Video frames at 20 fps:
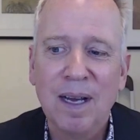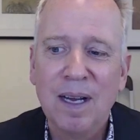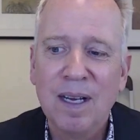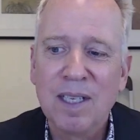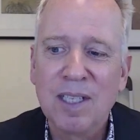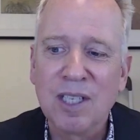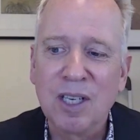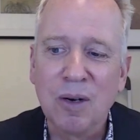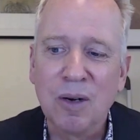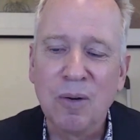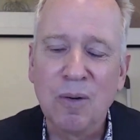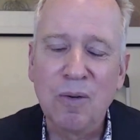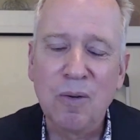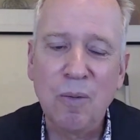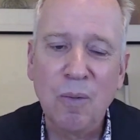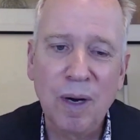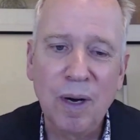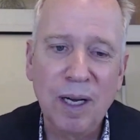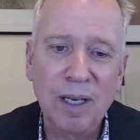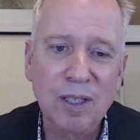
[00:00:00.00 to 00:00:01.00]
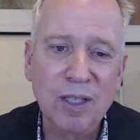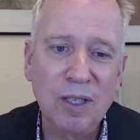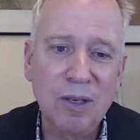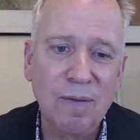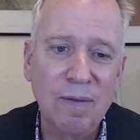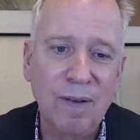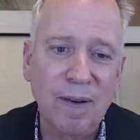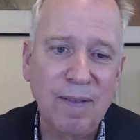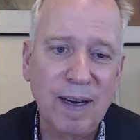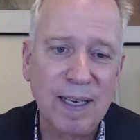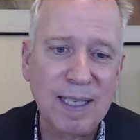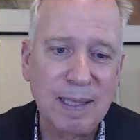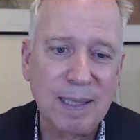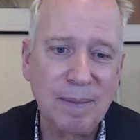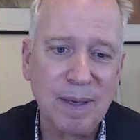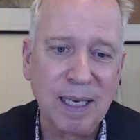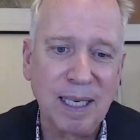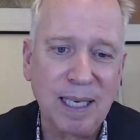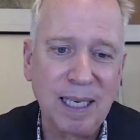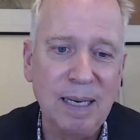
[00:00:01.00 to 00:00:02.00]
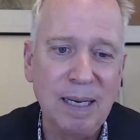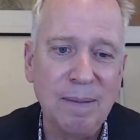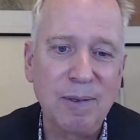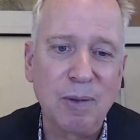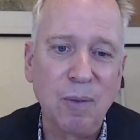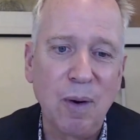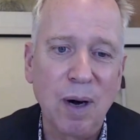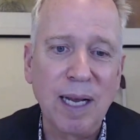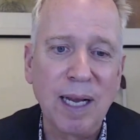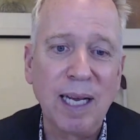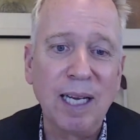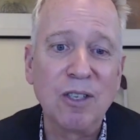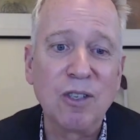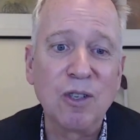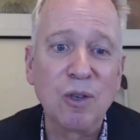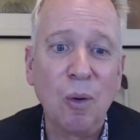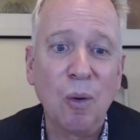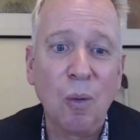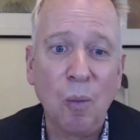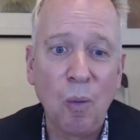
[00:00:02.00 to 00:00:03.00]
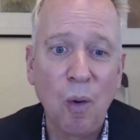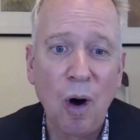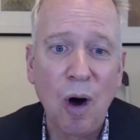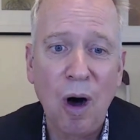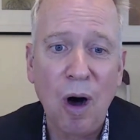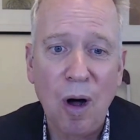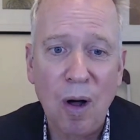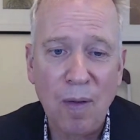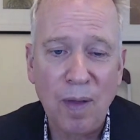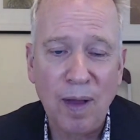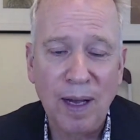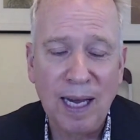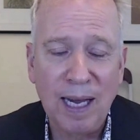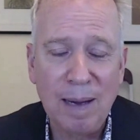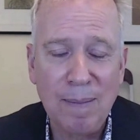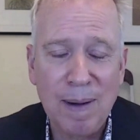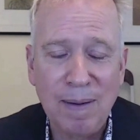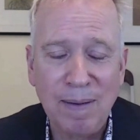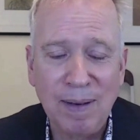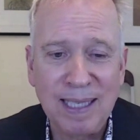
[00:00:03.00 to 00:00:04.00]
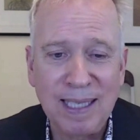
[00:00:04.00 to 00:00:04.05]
So what I'll do if I've got somebody that keeps running into a wall, they keep having